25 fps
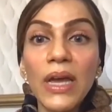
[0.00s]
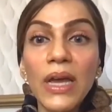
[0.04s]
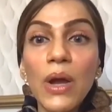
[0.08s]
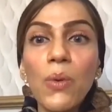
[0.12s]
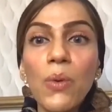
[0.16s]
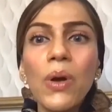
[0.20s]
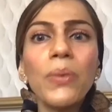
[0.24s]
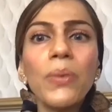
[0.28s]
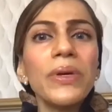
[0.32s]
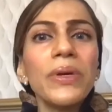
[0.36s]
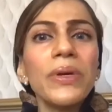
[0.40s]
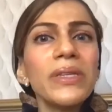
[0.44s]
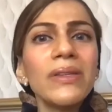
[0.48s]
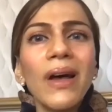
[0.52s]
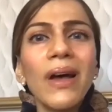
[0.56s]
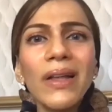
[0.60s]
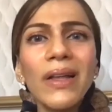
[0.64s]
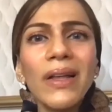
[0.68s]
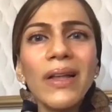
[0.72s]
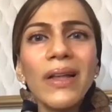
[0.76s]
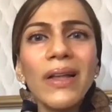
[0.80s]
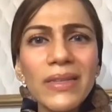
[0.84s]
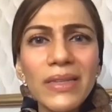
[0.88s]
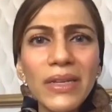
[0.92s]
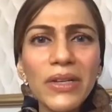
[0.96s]
Well, we saw
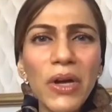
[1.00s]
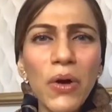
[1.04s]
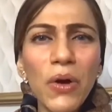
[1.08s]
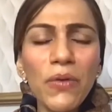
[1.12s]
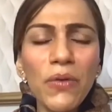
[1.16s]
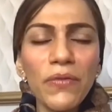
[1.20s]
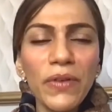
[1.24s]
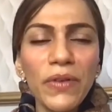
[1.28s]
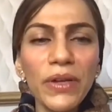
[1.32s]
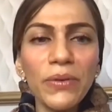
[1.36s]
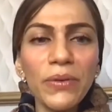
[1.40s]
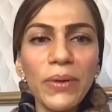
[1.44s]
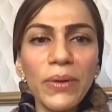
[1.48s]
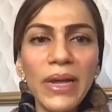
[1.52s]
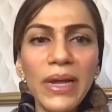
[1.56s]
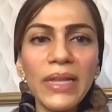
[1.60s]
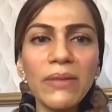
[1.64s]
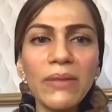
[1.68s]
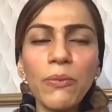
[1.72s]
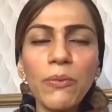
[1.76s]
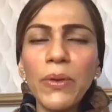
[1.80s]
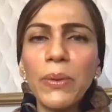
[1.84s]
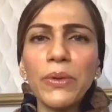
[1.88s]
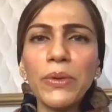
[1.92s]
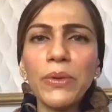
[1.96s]
this in COVID, right?
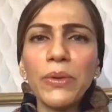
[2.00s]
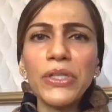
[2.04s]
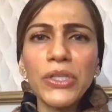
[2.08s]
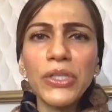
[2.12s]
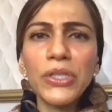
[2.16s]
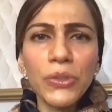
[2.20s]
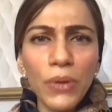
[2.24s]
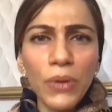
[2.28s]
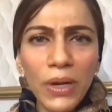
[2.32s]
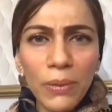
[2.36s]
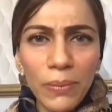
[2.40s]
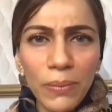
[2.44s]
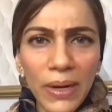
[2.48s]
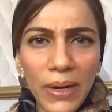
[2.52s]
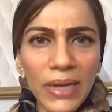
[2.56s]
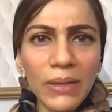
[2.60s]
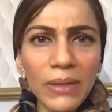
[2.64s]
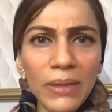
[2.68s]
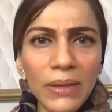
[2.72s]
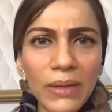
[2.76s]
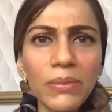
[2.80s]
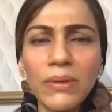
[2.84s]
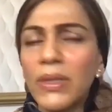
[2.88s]
We were struck by